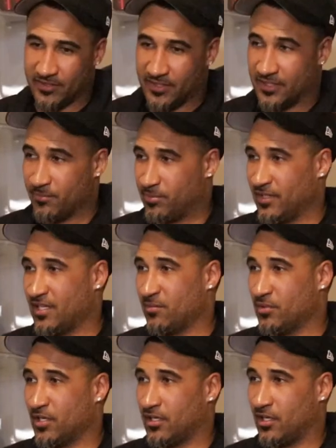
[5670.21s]
even done
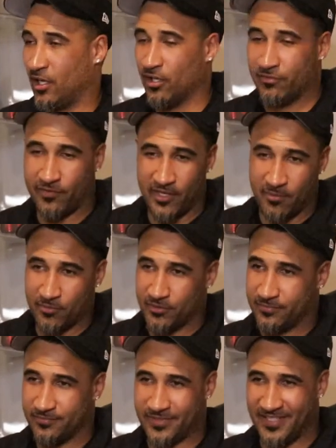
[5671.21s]
playing, but Hall of Famer,